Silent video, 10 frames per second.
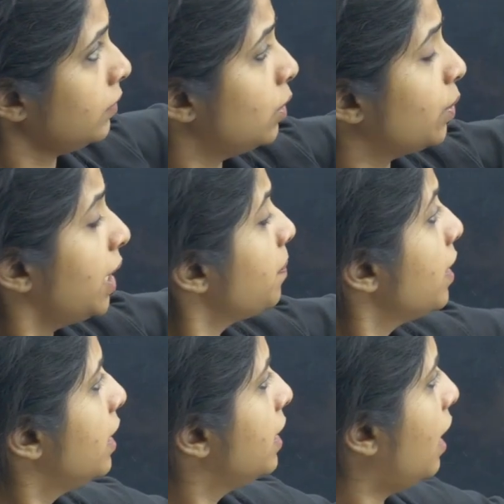Okay,
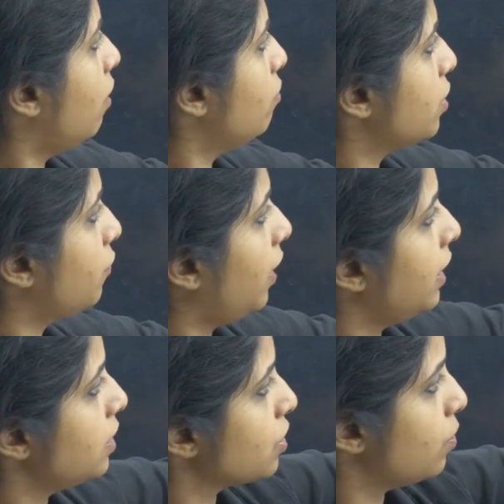now
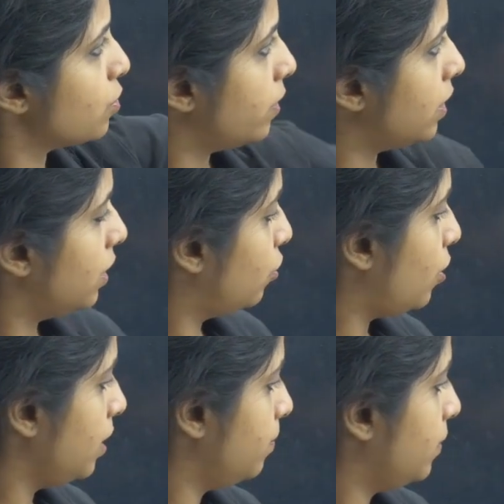syphilis goes with
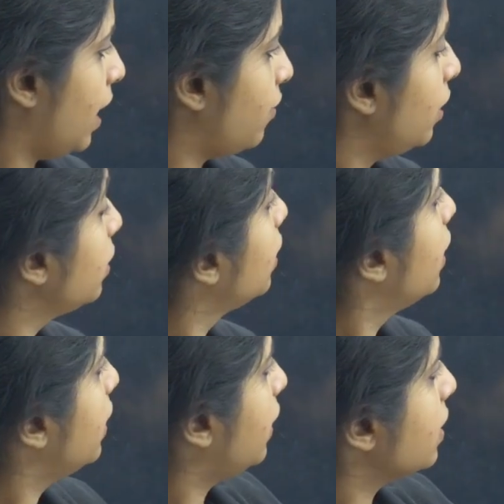3. Agreed?
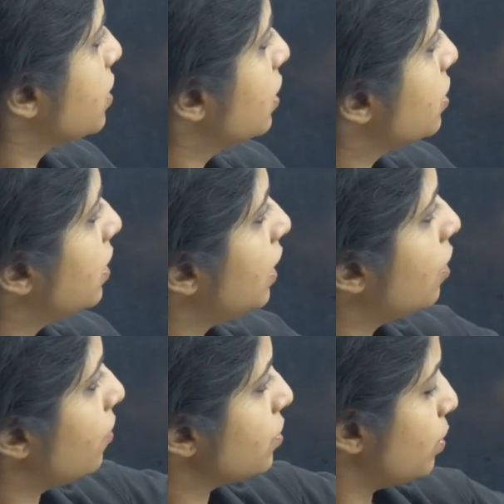Yes. C
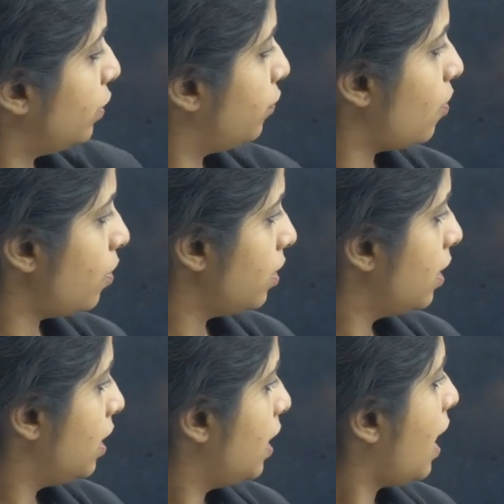goes with 4.
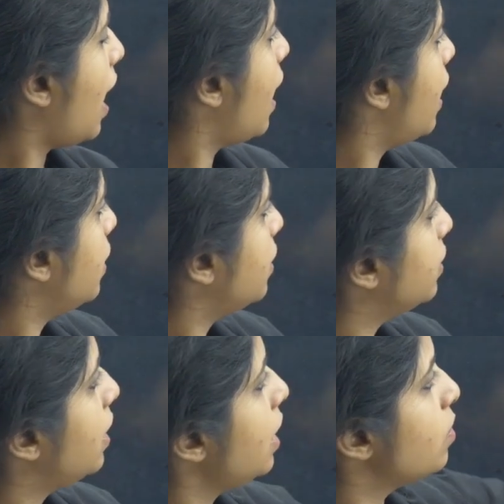And
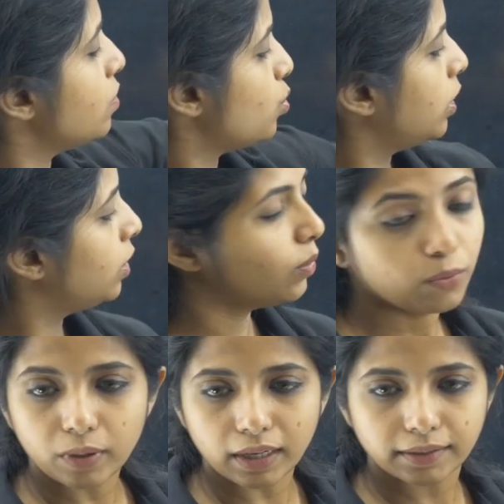D goes with
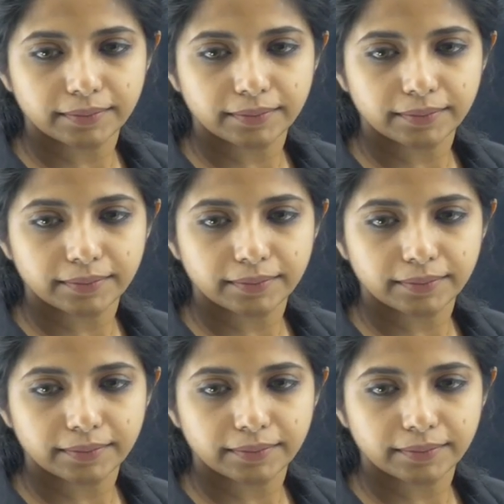1.